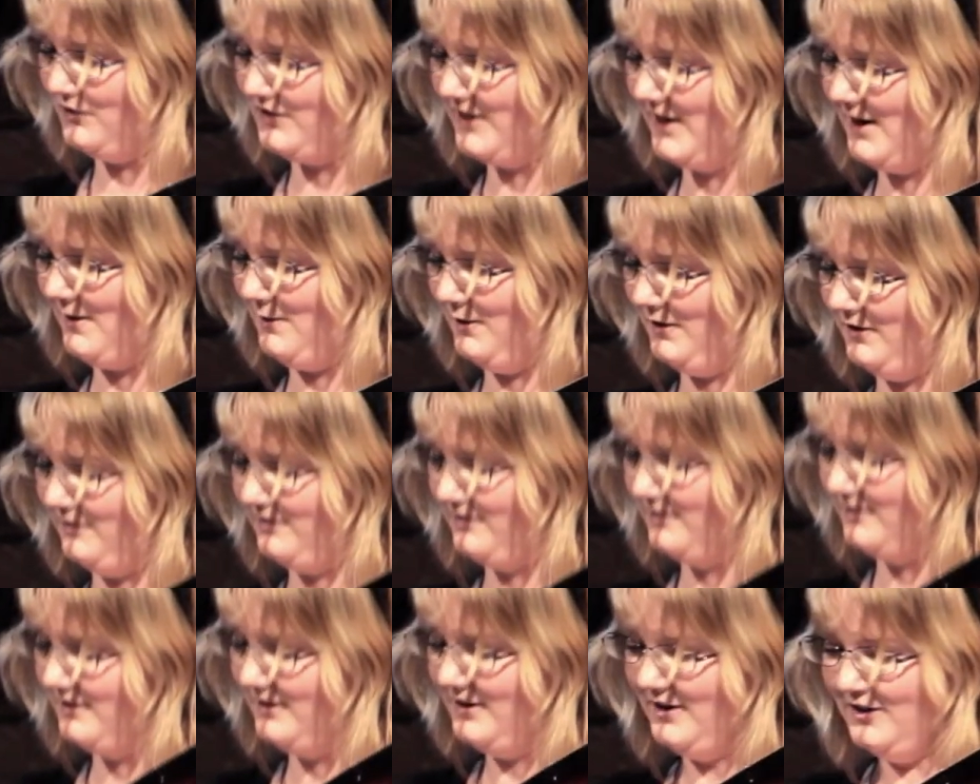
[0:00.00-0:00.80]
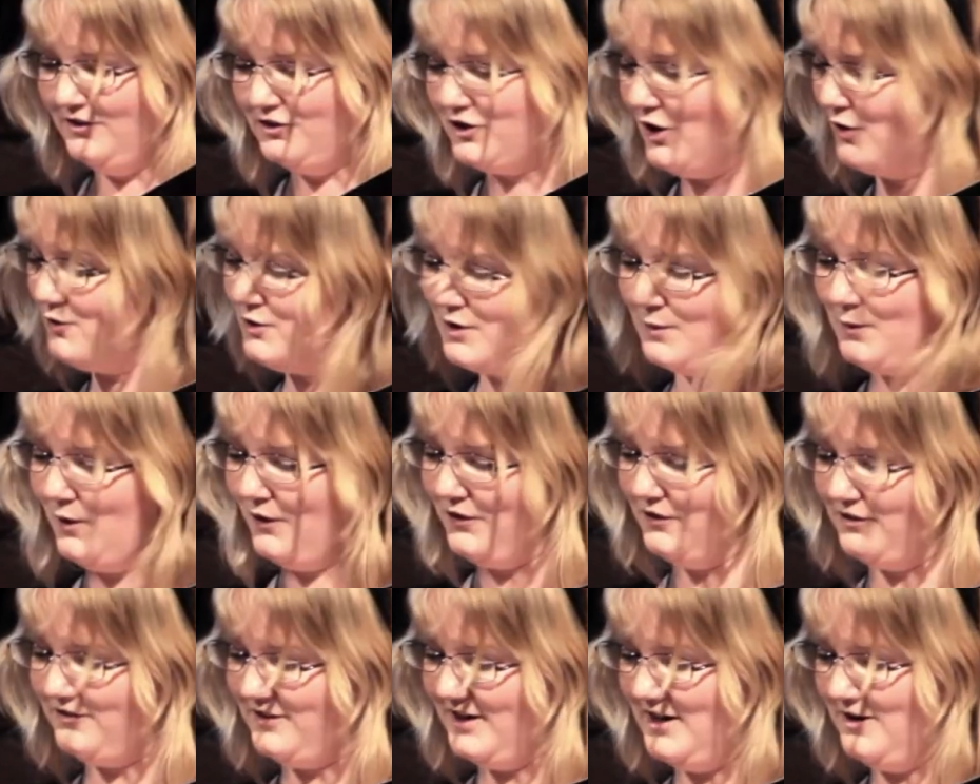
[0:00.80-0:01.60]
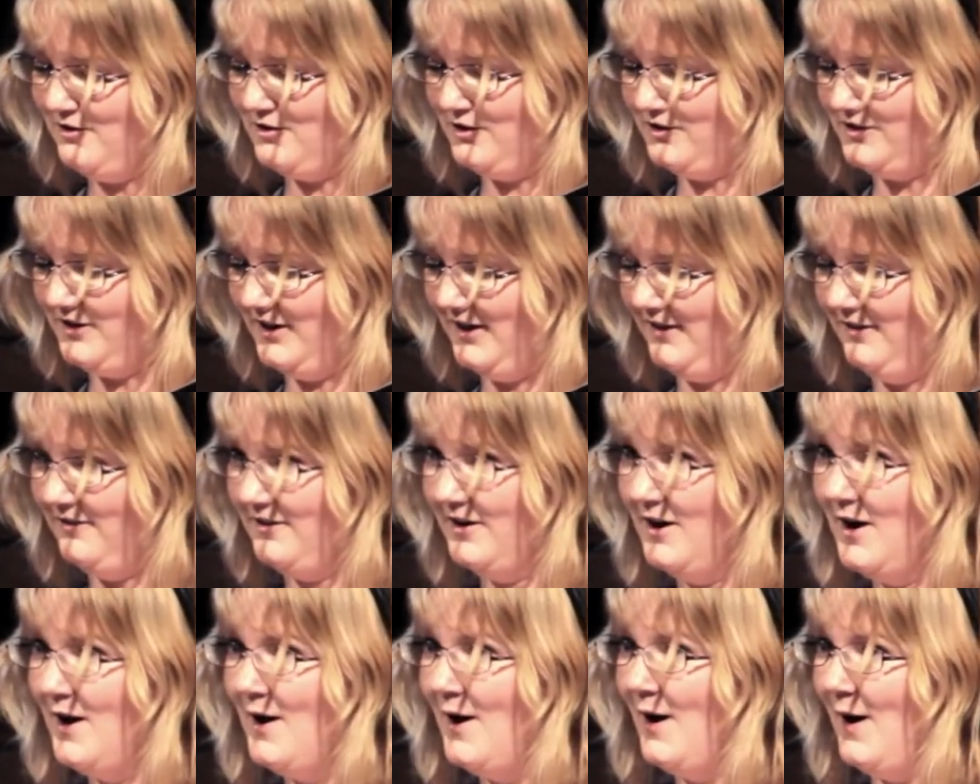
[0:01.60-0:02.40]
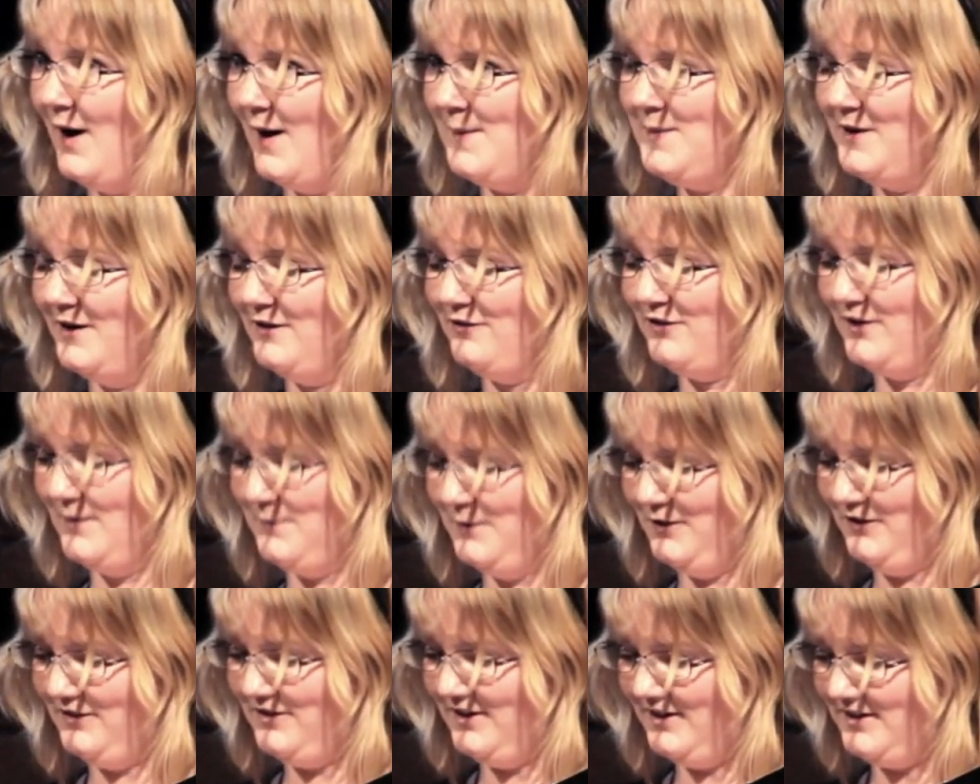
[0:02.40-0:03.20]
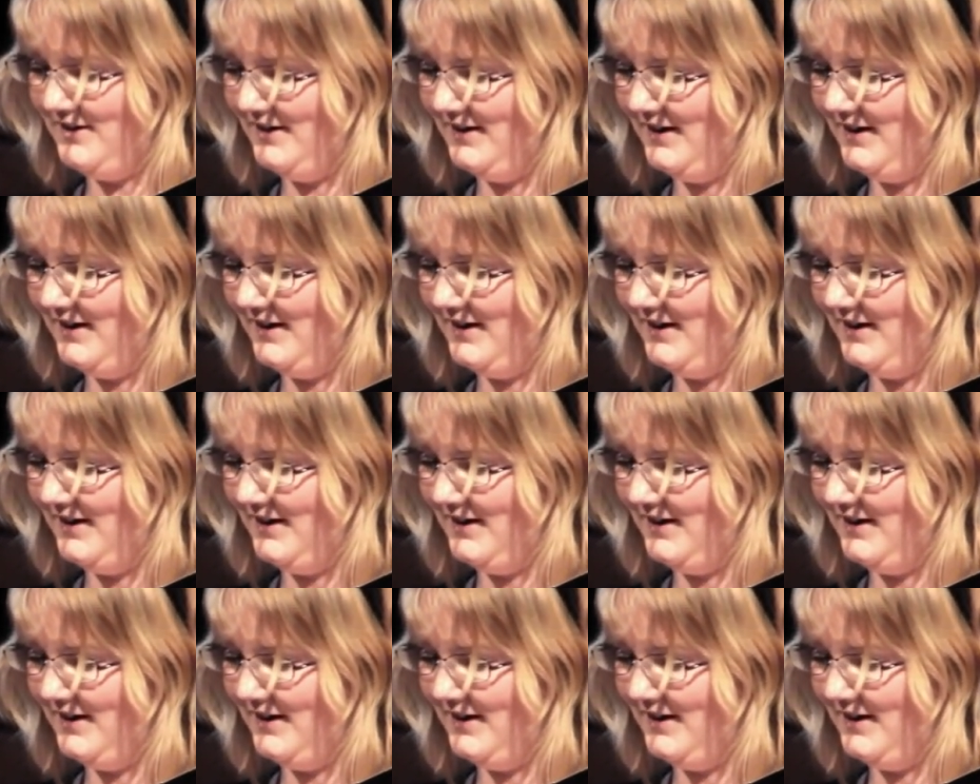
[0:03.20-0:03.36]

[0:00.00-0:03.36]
Towers. Don't know what the secret is? I bet someone sitting